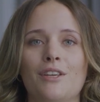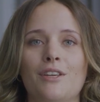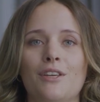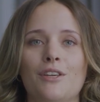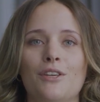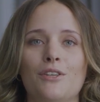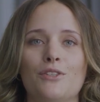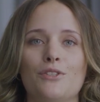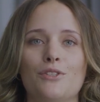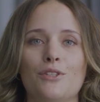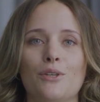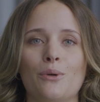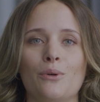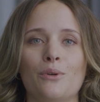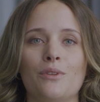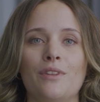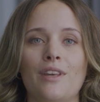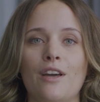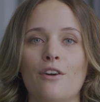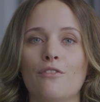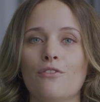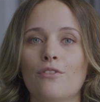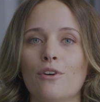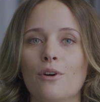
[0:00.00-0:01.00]
So
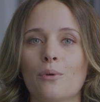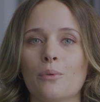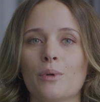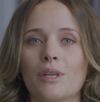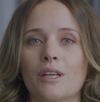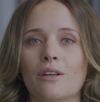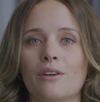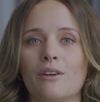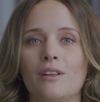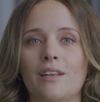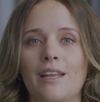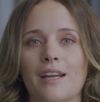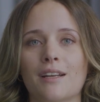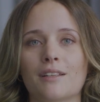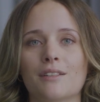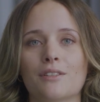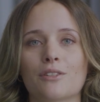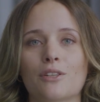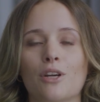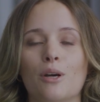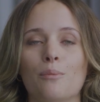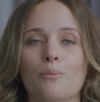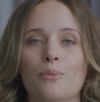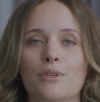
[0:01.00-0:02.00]
therefore, we
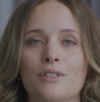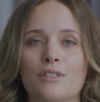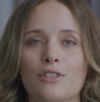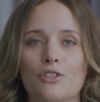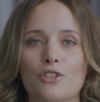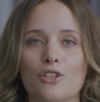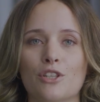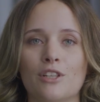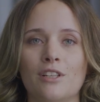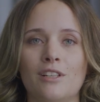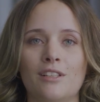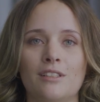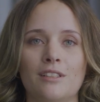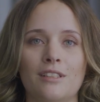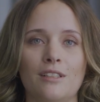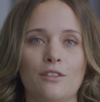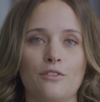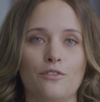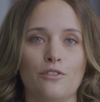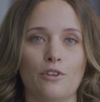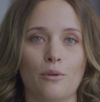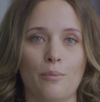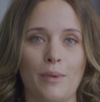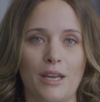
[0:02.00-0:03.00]
collect compositional
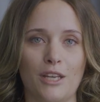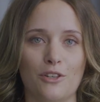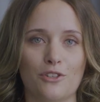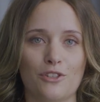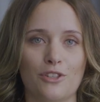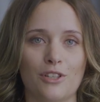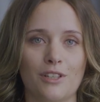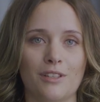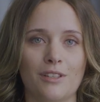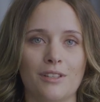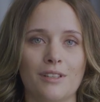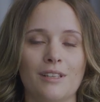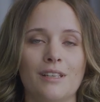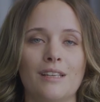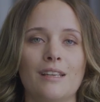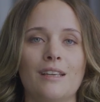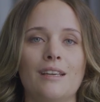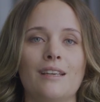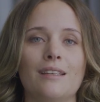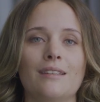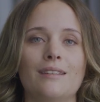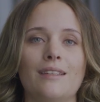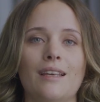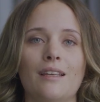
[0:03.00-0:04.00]
information
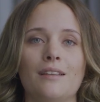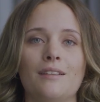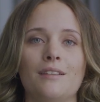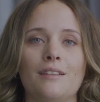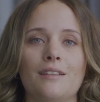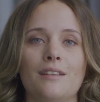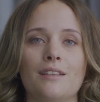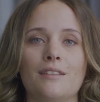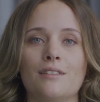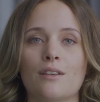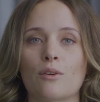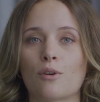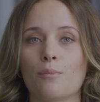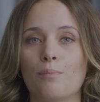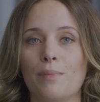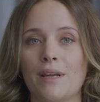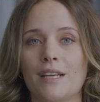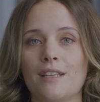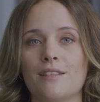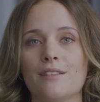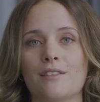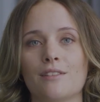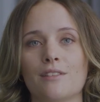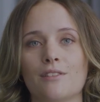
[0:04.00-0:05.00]
that is our
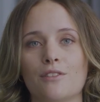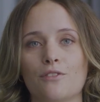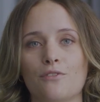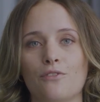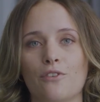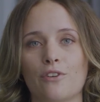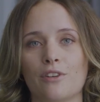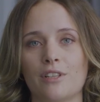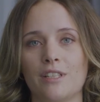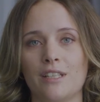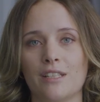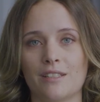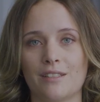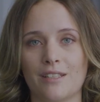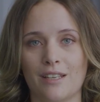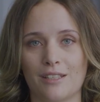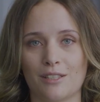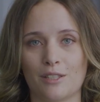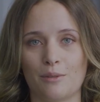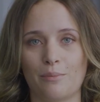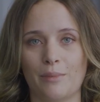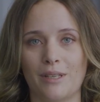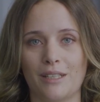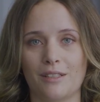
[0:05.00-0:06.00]
basis for the
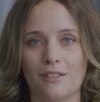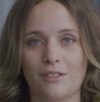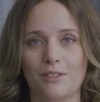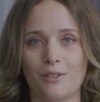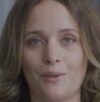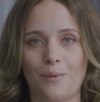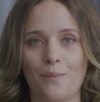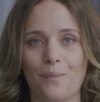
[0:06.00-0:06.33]
assessment.